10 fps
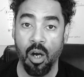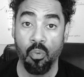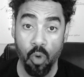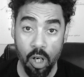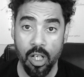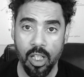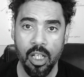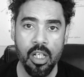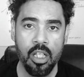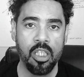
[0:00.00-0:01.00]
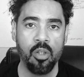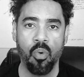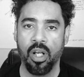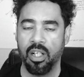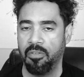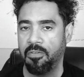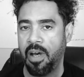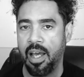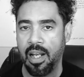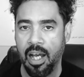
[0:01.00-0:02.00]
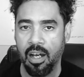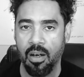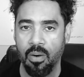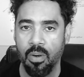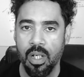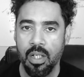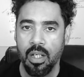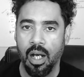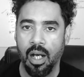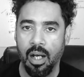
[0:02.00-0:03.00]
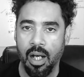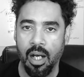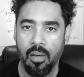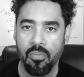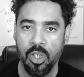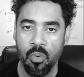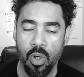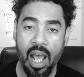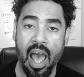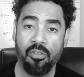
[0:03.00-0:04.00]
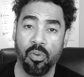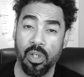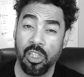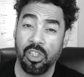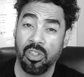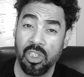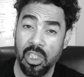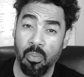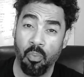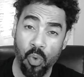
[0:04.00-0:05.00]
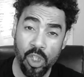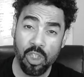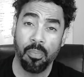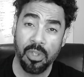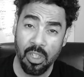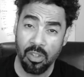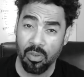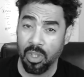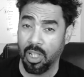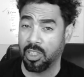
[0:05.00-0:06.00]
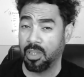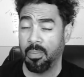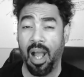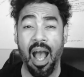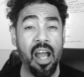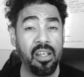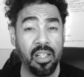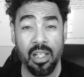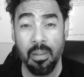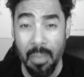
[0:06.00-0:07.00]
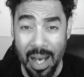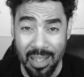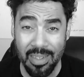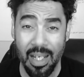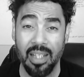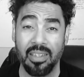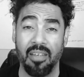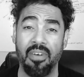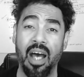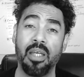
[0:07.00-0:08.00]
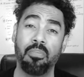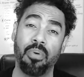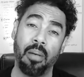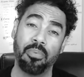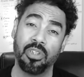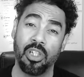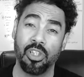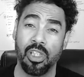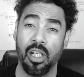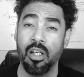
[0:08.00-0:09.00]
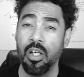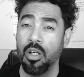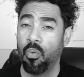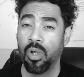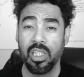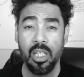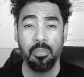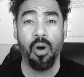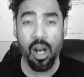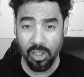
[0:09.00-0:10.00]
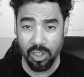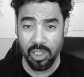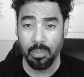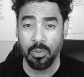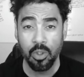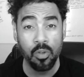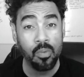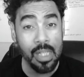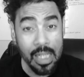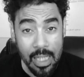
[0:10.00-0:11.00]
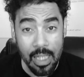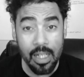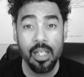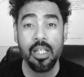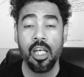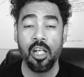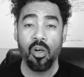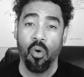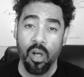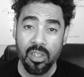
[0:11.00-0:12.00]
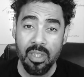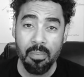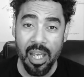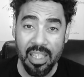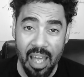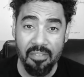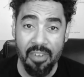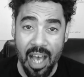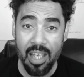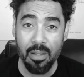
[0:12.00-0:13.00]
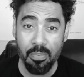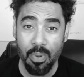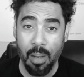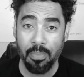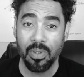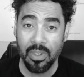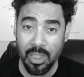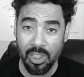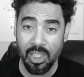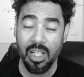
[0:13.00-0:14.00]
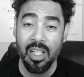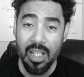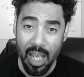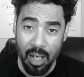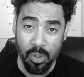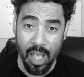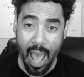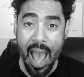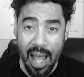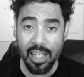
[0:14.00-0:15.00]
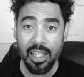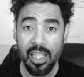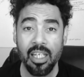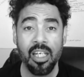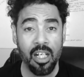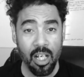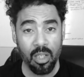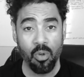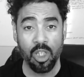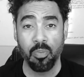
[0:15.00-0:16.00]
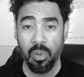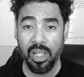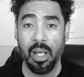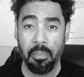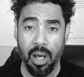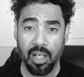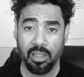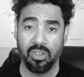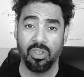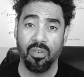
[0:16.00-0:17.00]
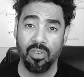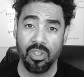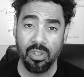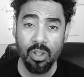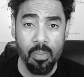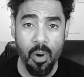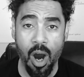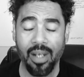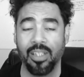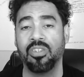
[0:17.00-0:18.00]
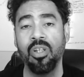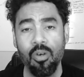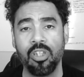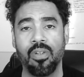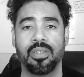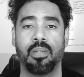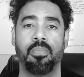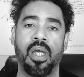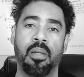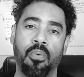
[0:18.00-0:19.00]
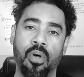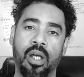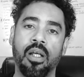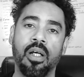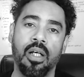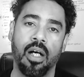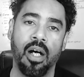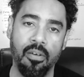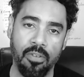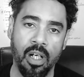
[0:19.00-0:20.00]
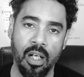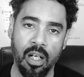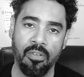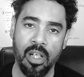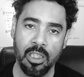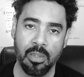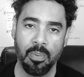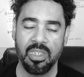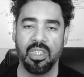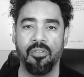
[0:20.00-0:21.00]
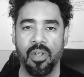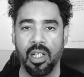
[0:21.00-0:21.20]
work. You want to define how you want to have a relationship with your potential customer, how you're going to monetize that value proposition, what key partnerships you need in order to make that value proposition a reality. In other words, bring that product or service to market to address a pain point of a specific